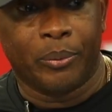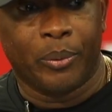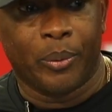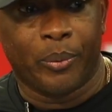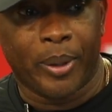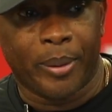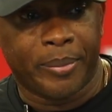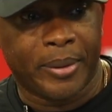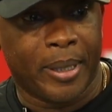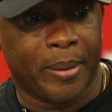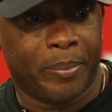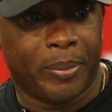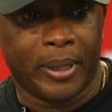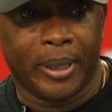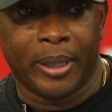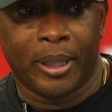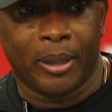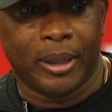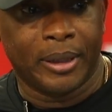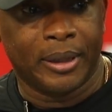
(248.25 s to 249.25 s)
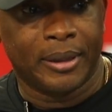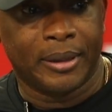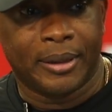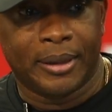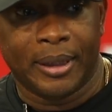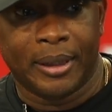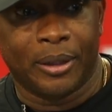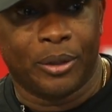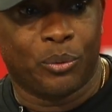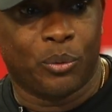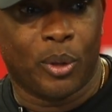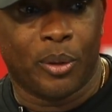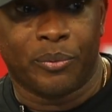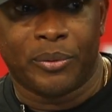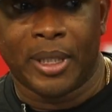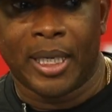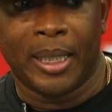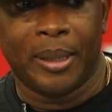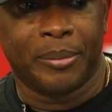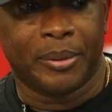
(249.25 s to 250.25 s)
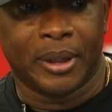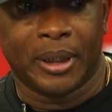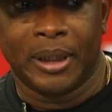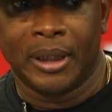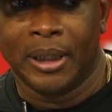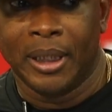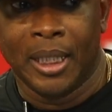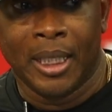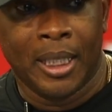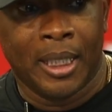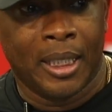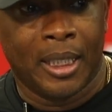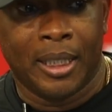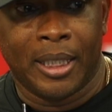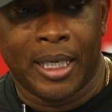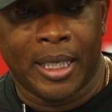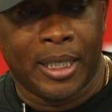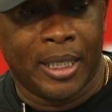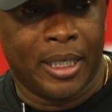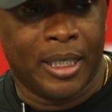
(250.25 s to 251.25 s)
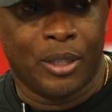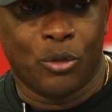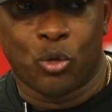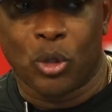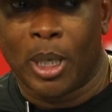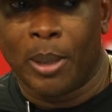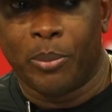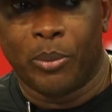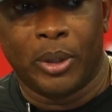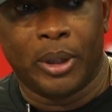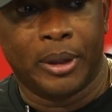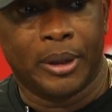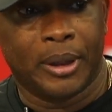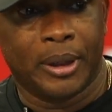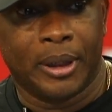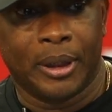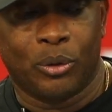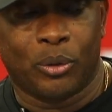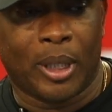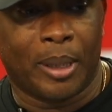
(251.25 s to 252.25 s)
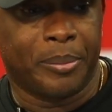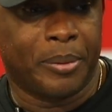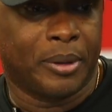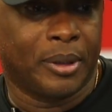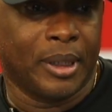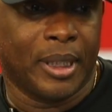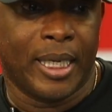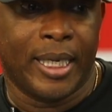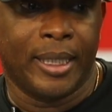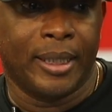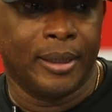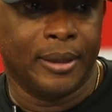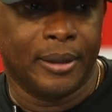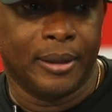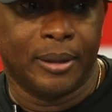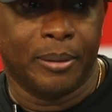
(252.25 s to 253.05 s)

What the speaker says: We repped that play at least 10 to 12 times, and he didn't drop one, and he dropped it today.